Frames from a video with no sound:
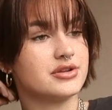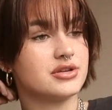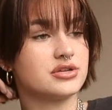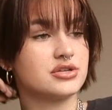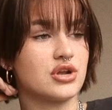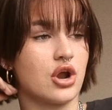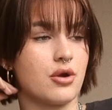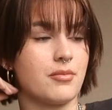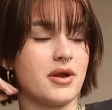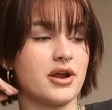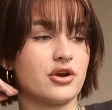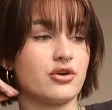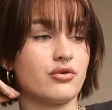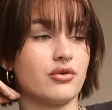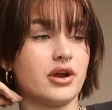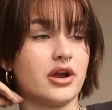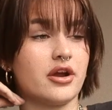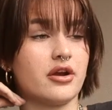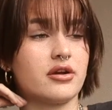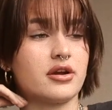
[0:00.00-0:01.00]
start my
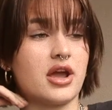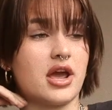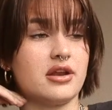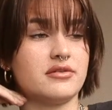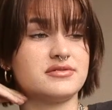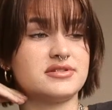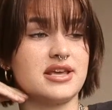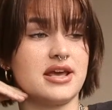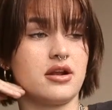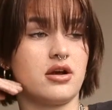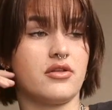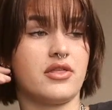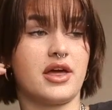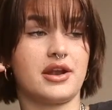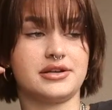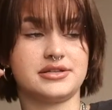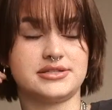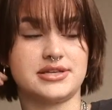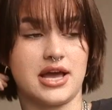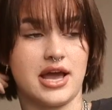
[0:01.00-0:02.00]
career and kind of set all
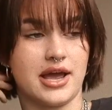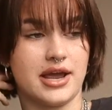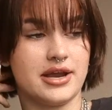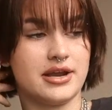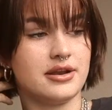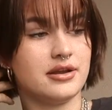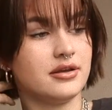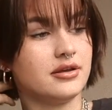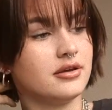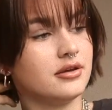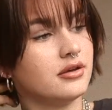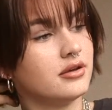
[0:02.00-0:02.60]
that aside,